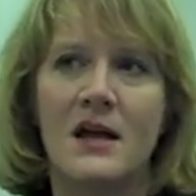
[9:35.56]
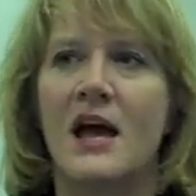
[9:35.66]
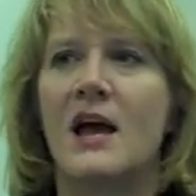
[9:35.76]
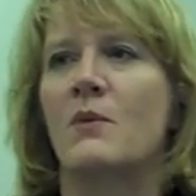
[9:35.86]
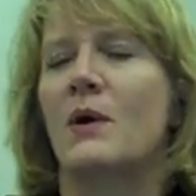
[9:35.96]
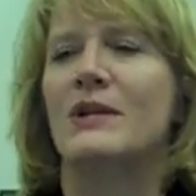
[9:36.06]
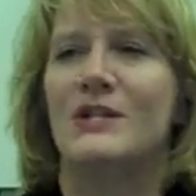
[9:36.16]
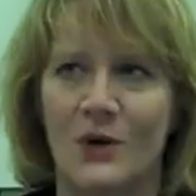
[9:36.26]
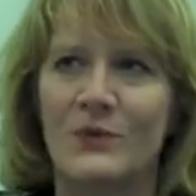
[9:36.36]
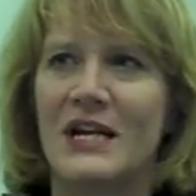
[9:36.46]
and where we
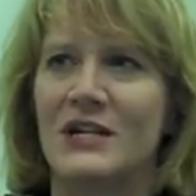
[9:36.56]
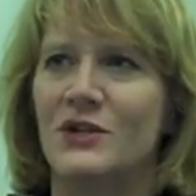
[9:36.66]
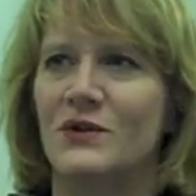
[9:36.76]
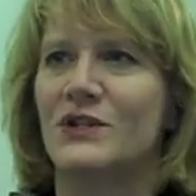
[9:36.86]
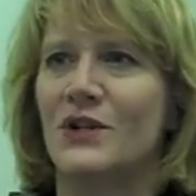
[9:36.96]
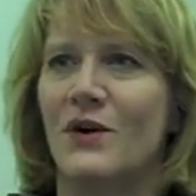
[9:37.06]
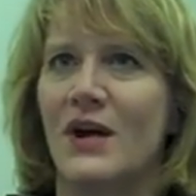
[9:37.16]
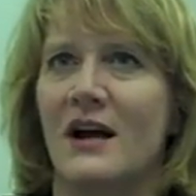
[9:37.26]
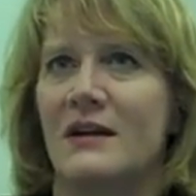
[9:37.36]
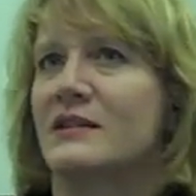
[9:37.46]
don't need to. So
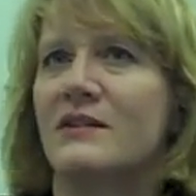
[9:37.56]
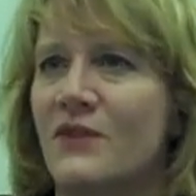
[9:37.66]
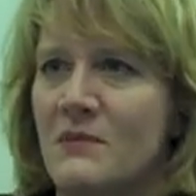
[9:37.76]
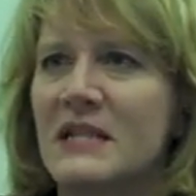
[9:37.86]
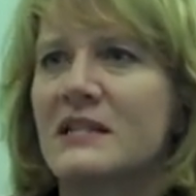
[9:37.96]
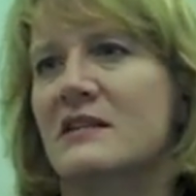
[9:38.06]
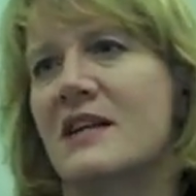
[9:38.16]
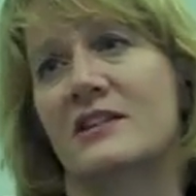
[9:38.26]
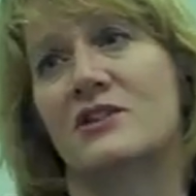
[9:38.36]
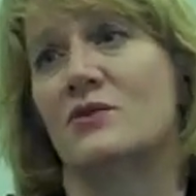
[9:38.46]
for me, it's
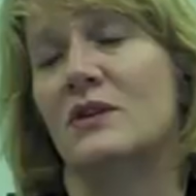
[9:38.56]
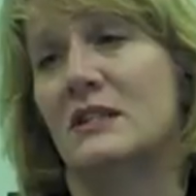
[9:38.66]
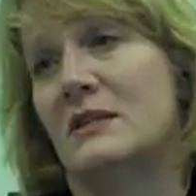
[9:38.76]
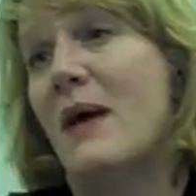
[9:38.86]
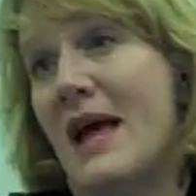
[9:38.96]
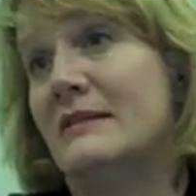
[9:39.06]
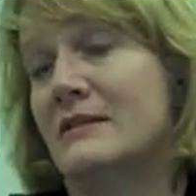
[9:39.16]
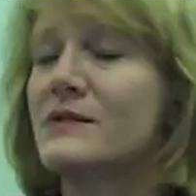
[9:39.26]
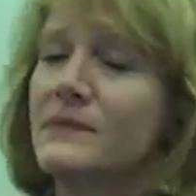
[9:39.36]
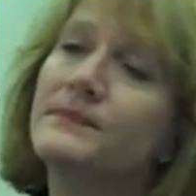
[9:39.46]
contextual. It depends.